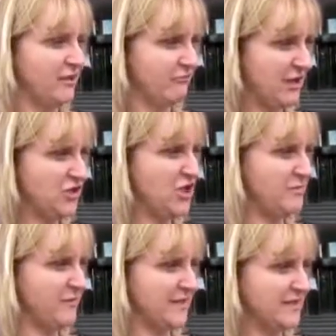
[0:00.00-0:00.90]

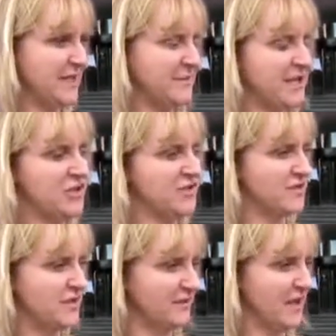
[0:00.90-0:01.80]
regime of examinations
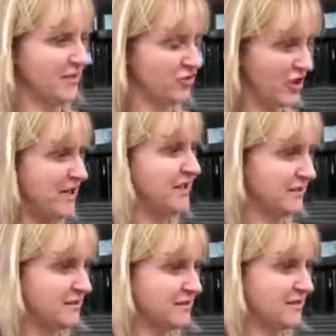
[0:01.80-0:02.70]
and training
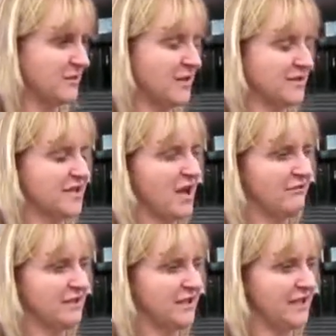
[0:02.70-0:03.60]
to the ones
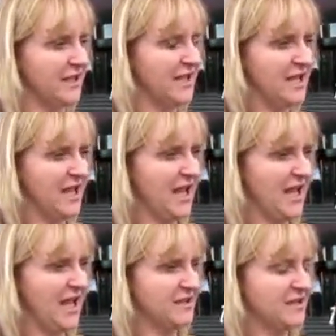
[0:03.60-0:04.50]
currently.
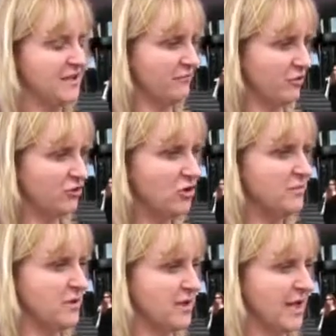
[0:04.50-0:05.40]
And I think
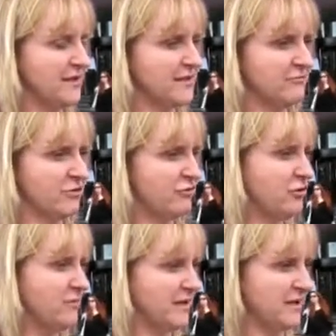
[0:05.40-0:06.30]

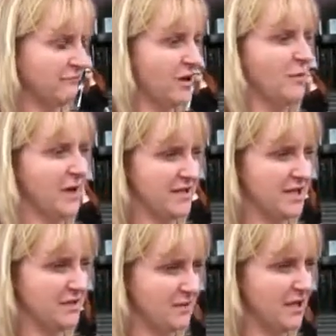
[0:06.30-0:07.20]
recruitment in the right way is
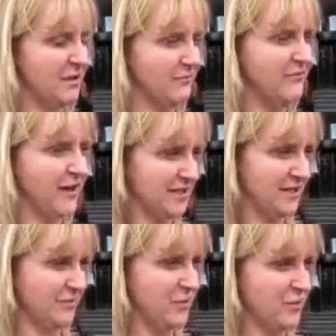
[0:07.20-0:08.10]
going to become vitally
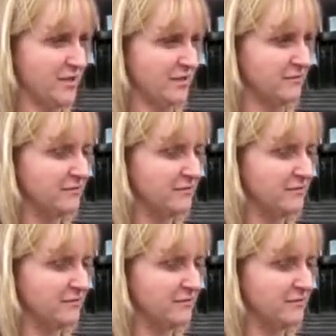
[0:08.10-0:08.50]
important.